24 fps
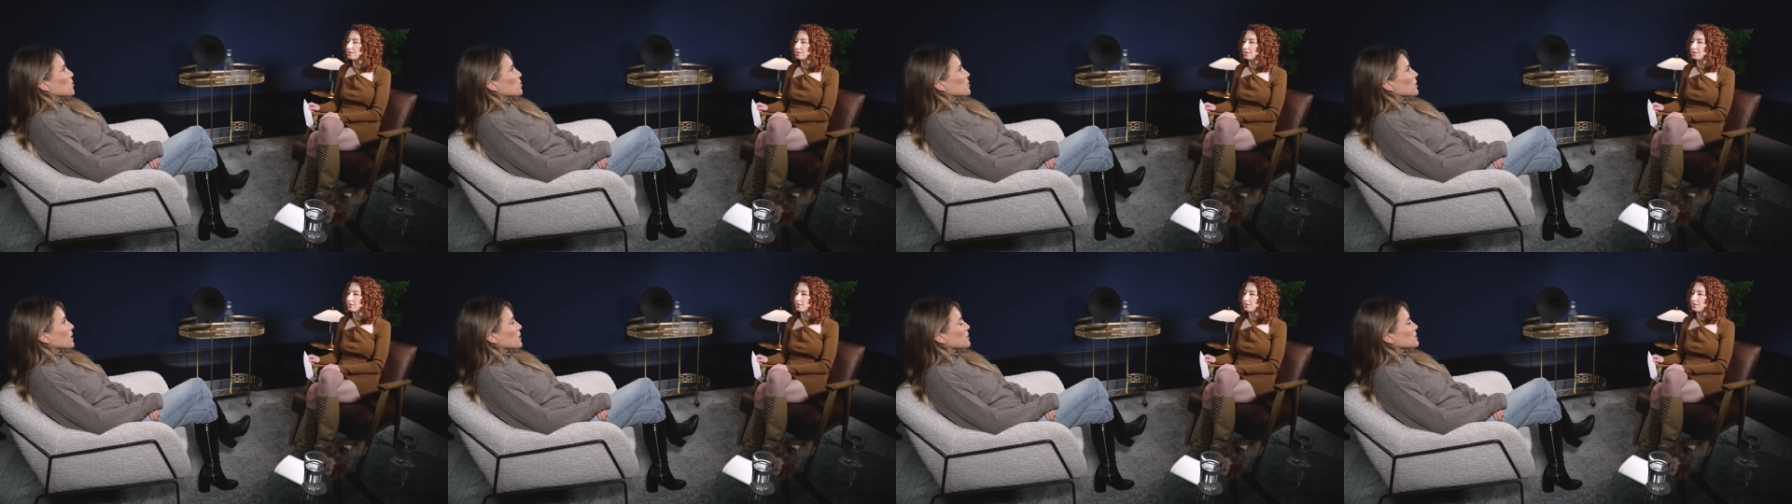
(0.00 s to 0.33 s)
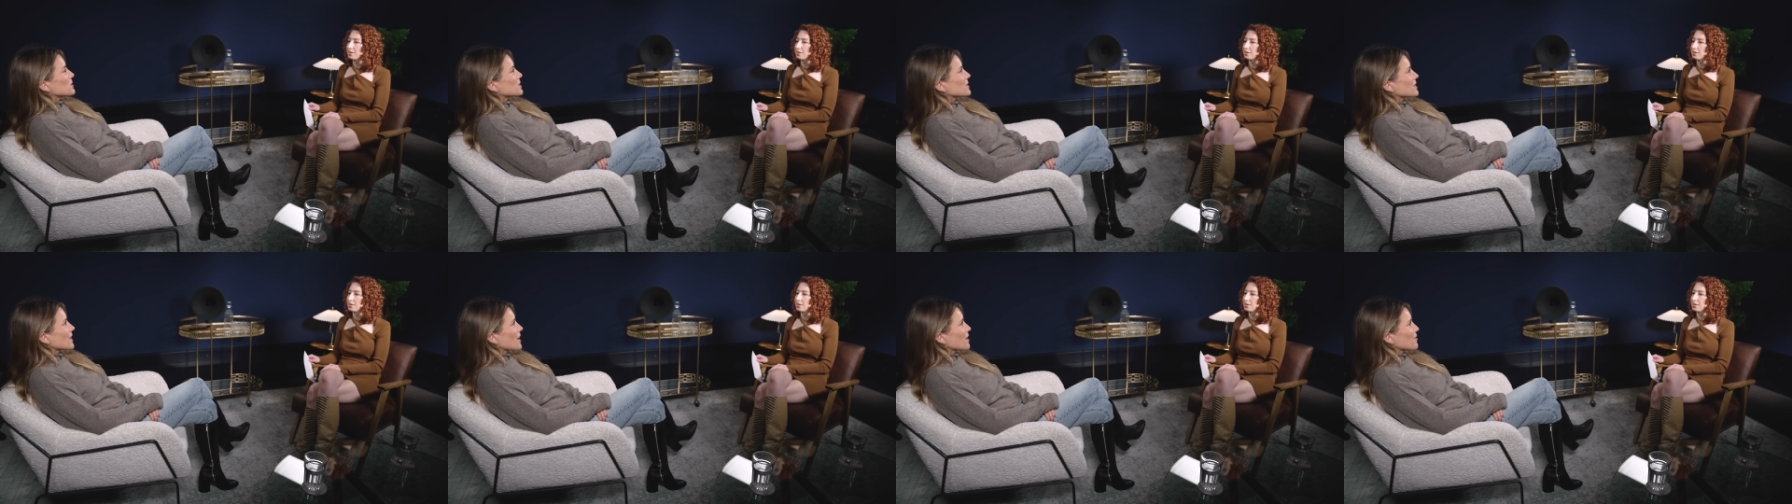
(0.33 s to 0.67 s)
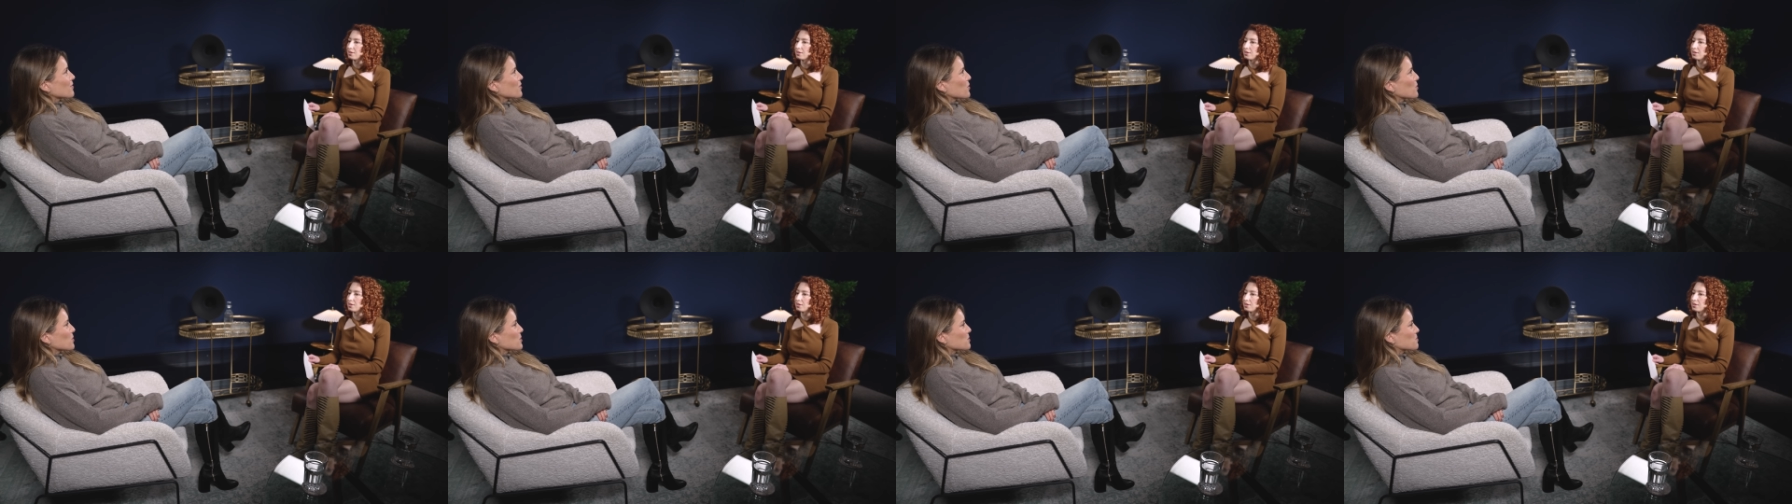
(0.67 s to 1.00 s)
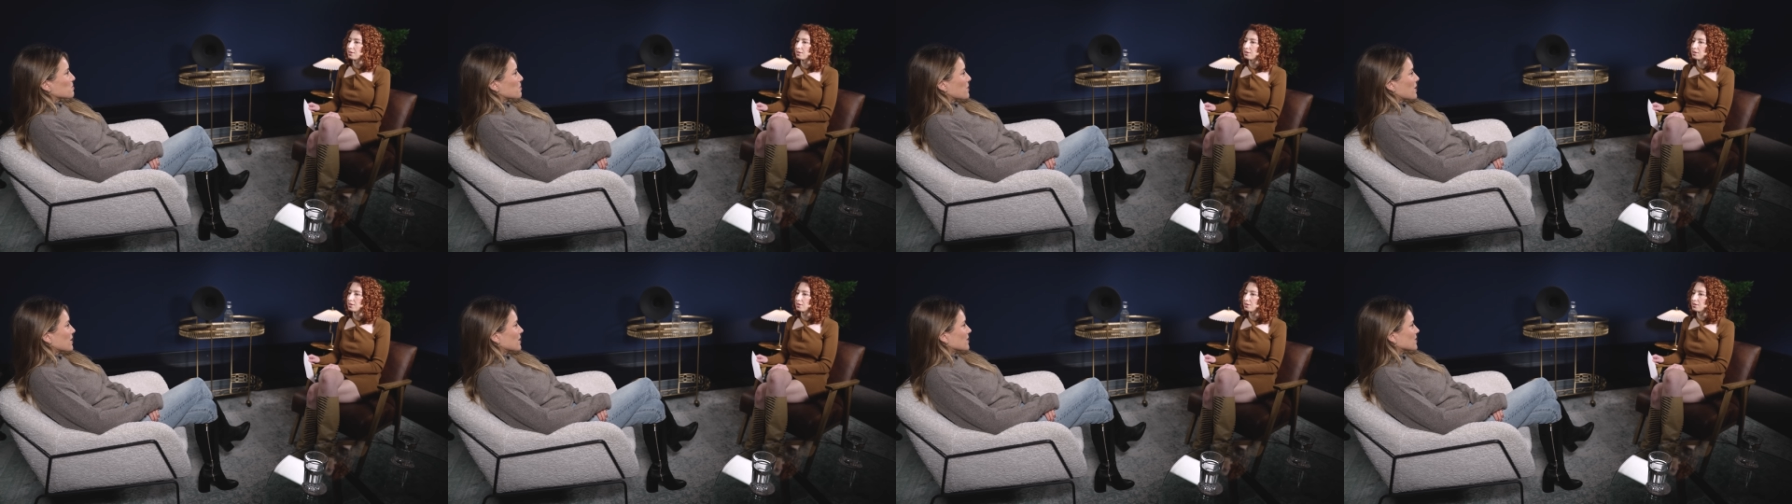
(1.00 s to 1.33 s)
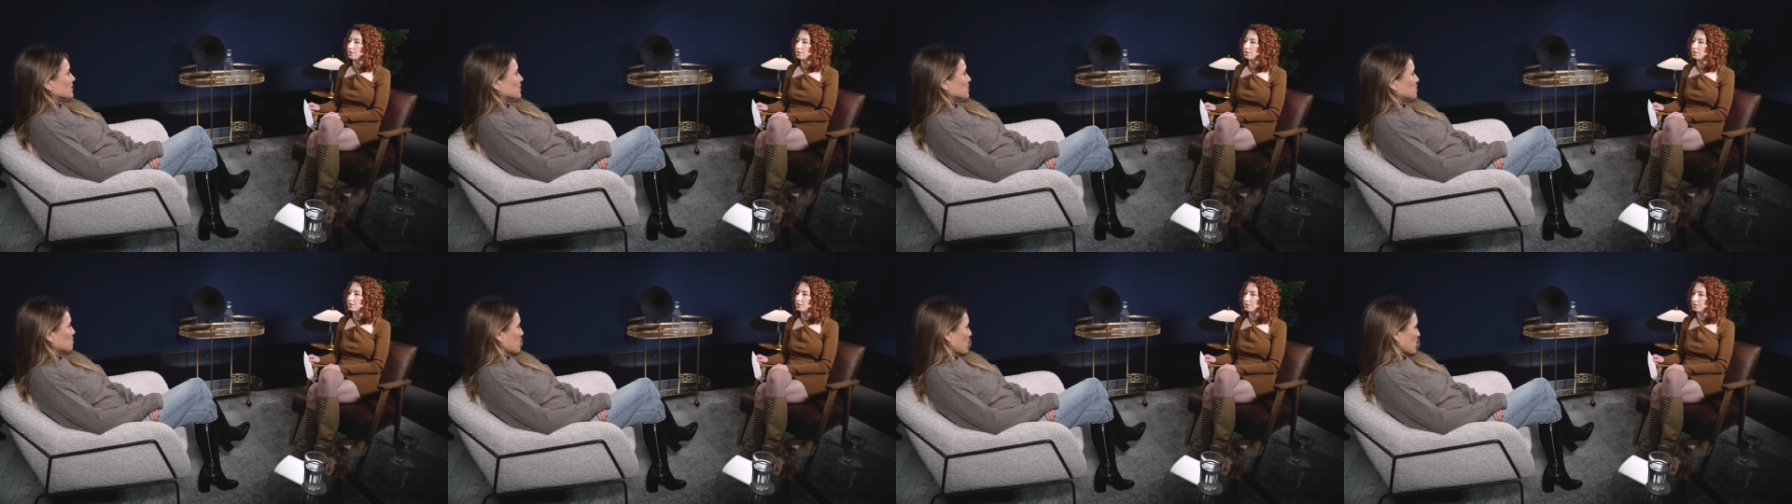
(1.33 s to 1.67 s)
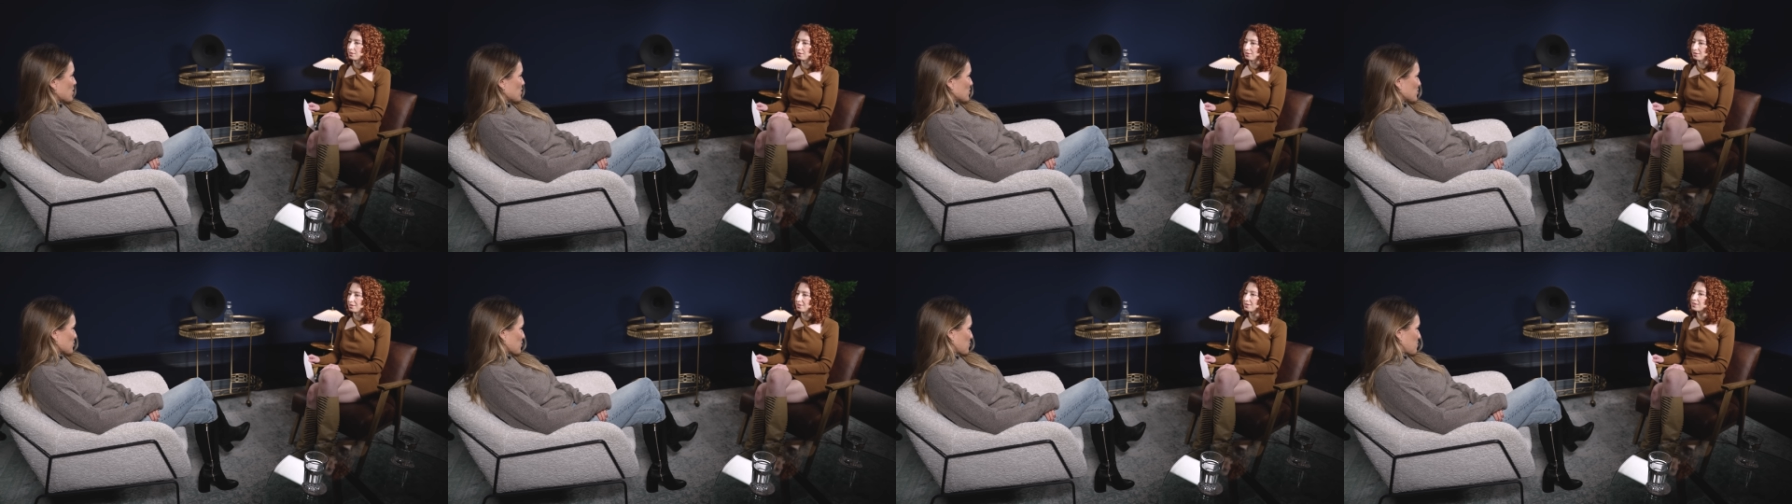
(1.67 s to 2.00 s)
Well, I would say I've always been a
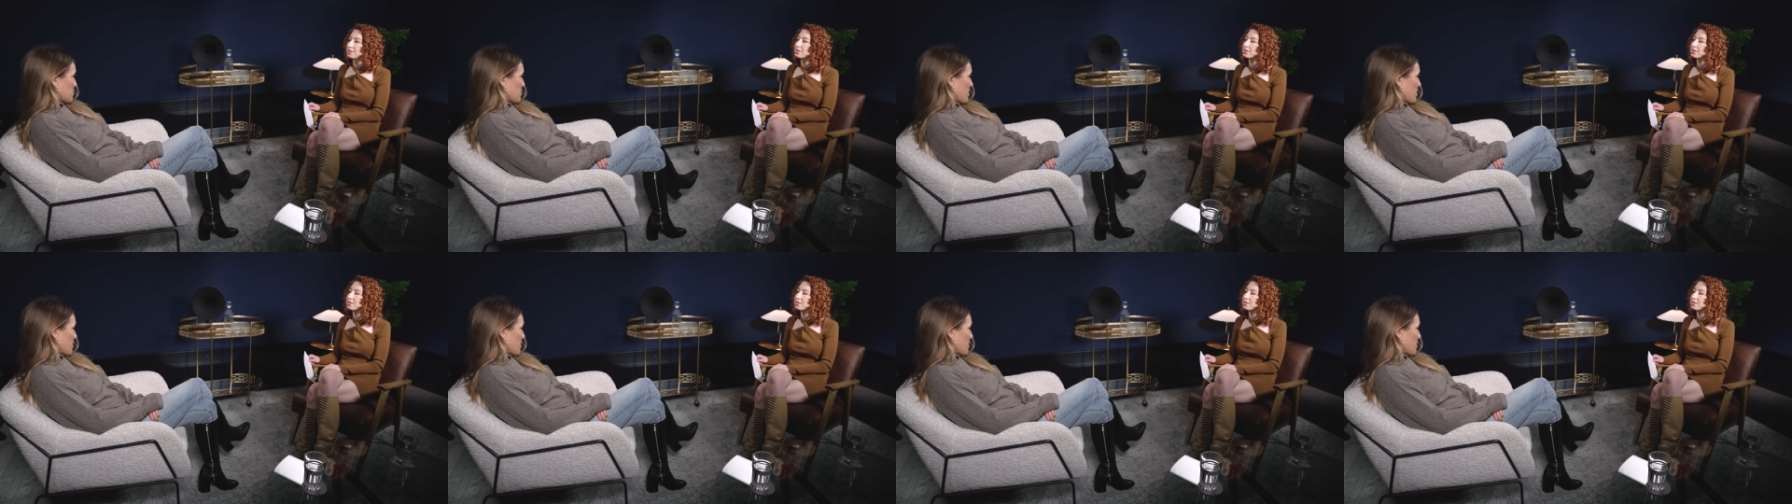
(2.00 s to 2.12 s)
spiritual